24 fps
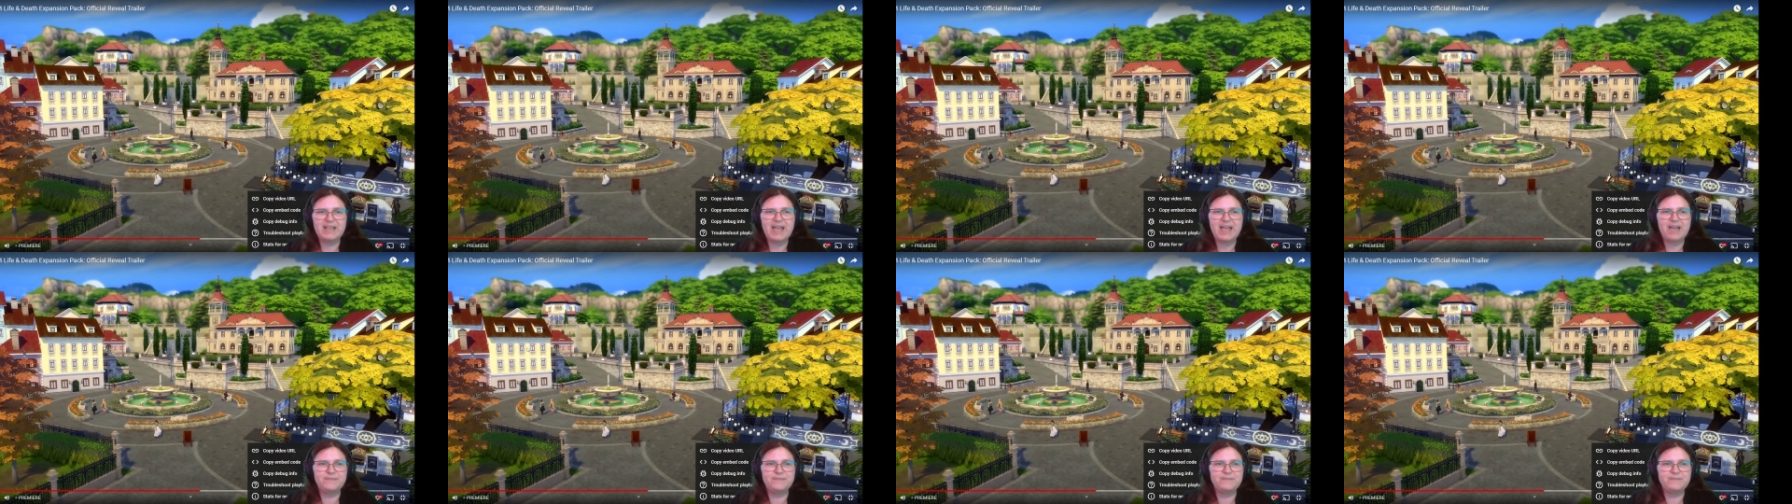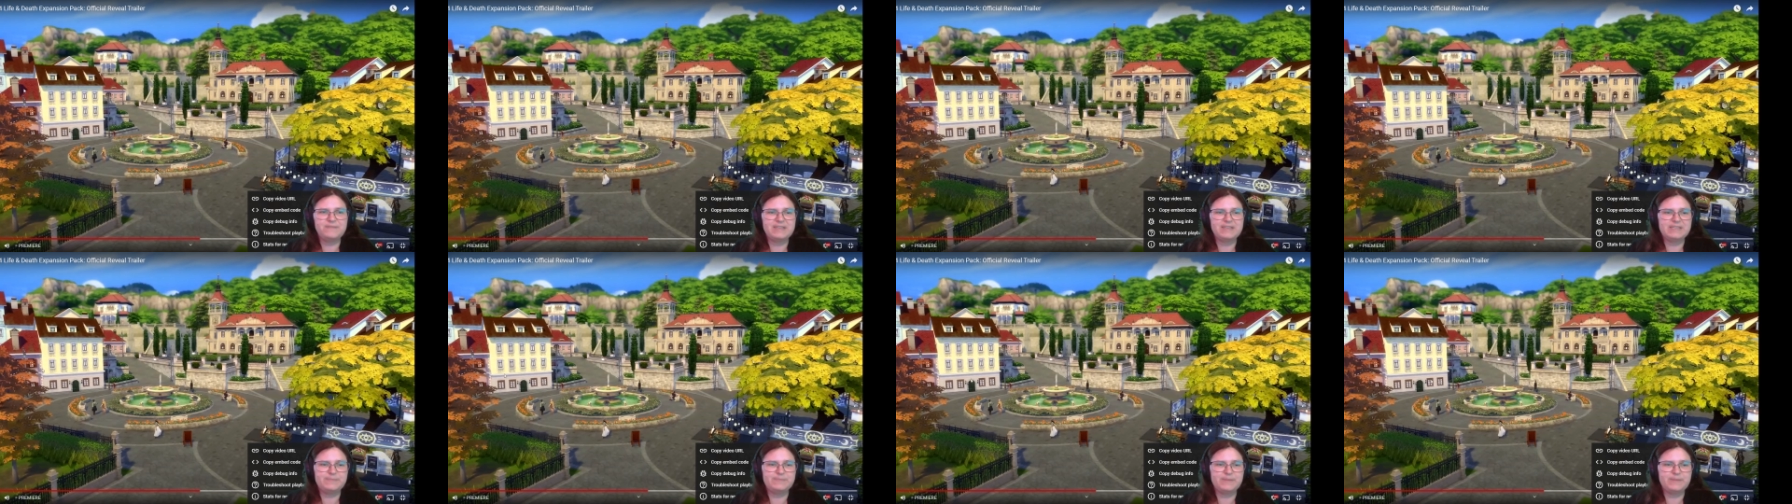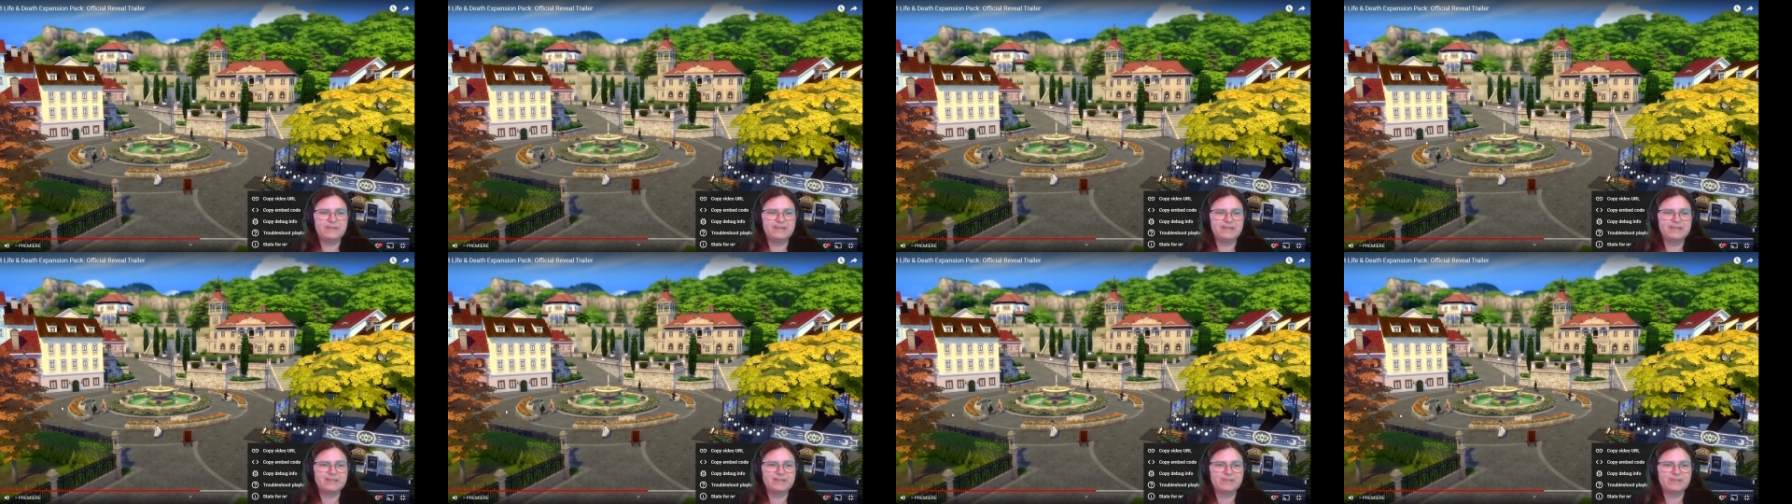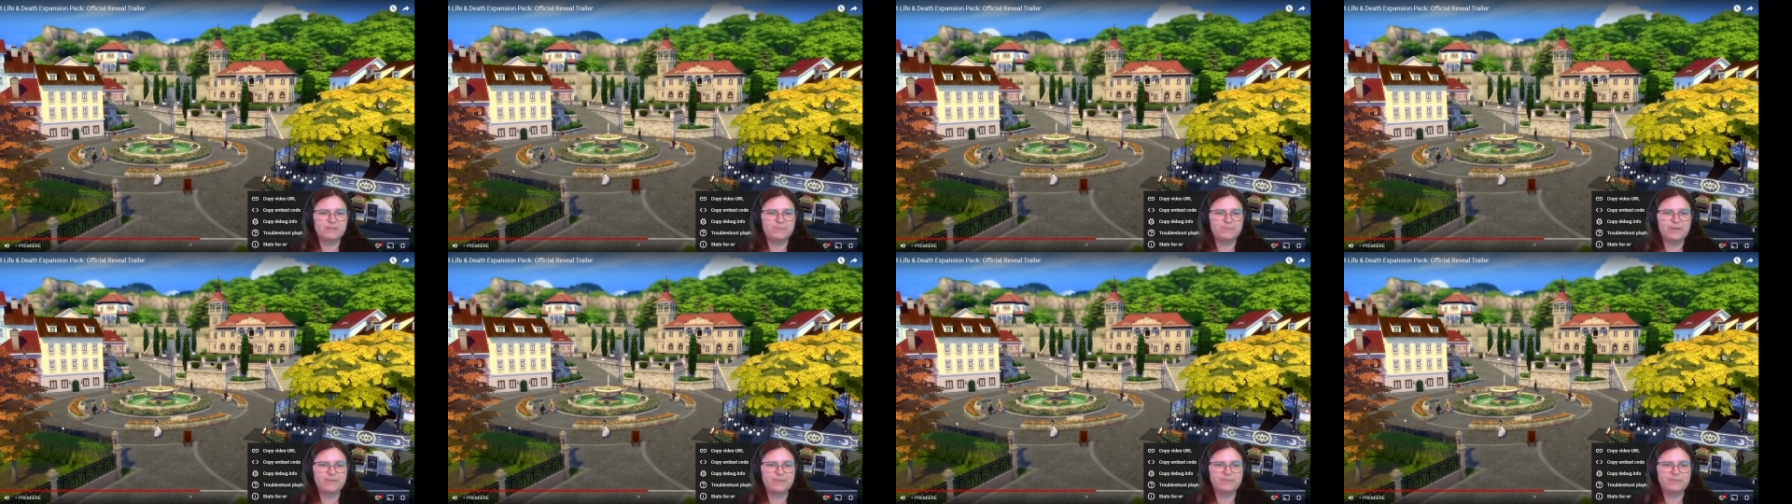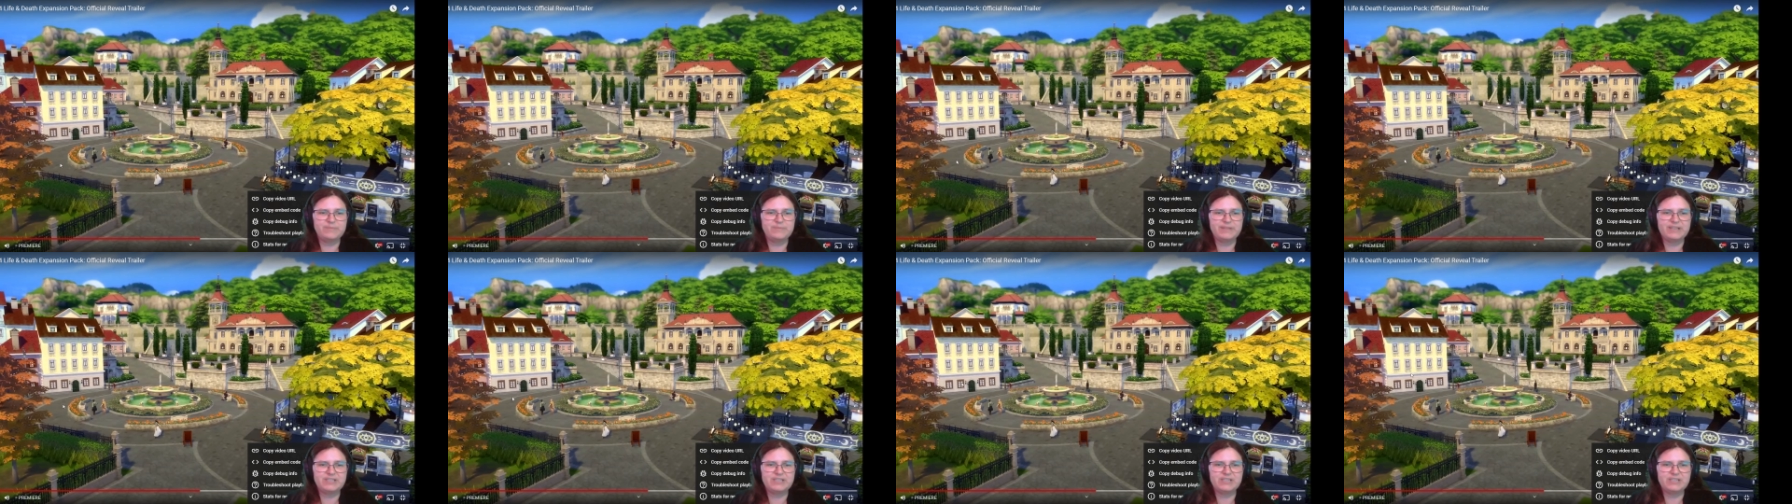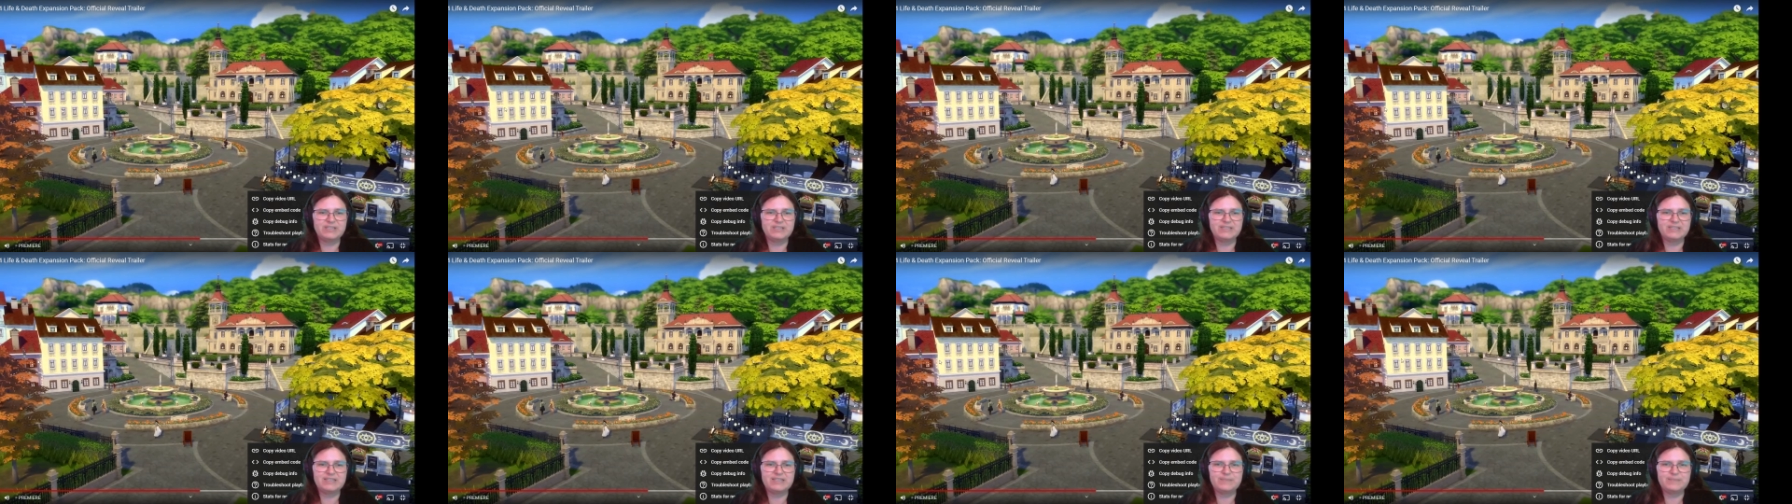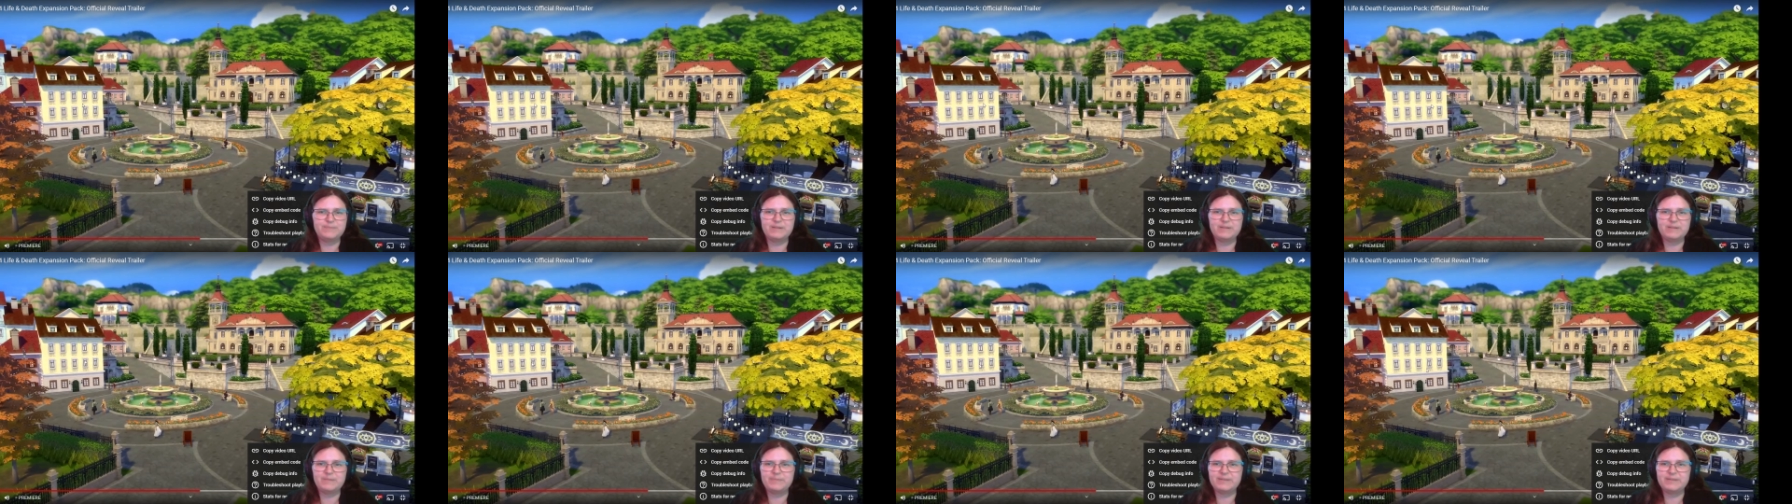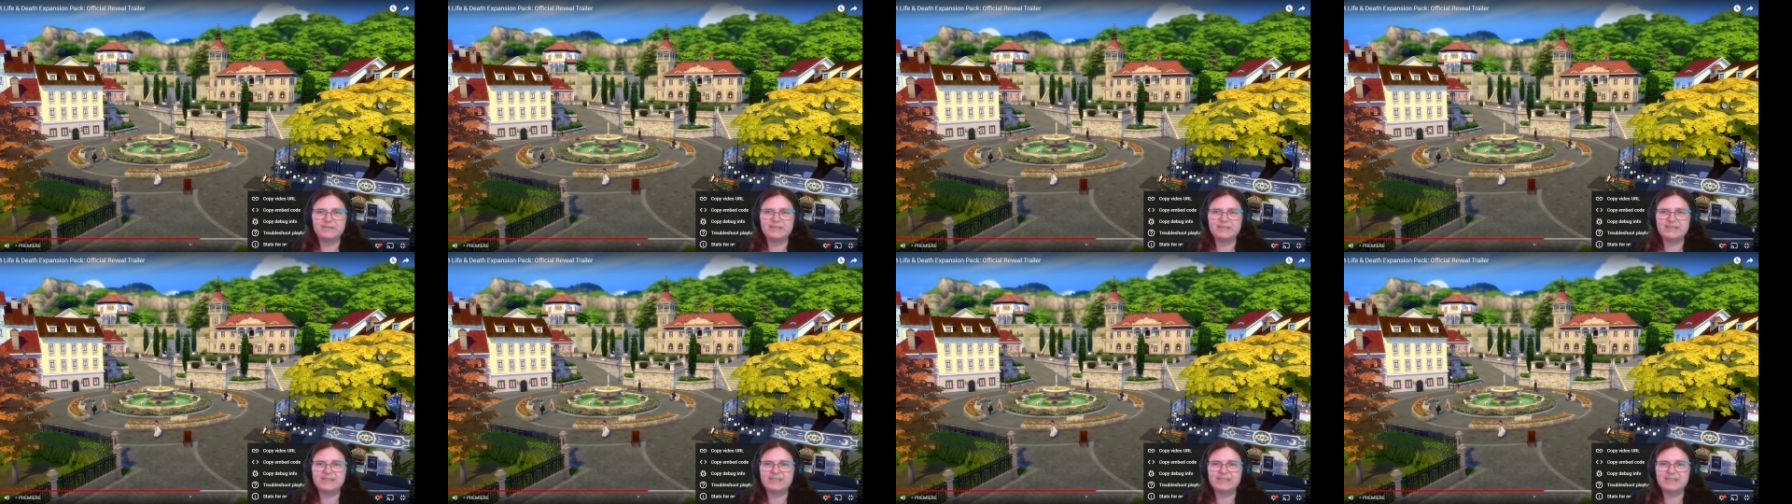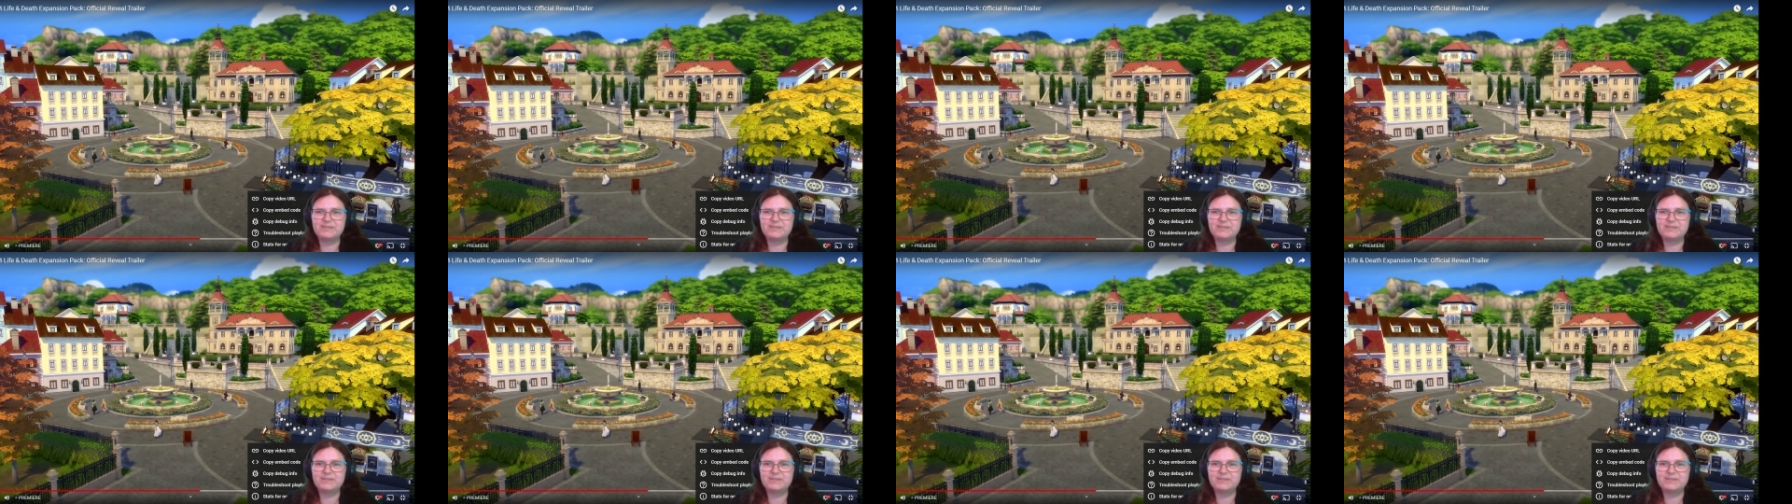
half of these buildings are probably just debug buildings.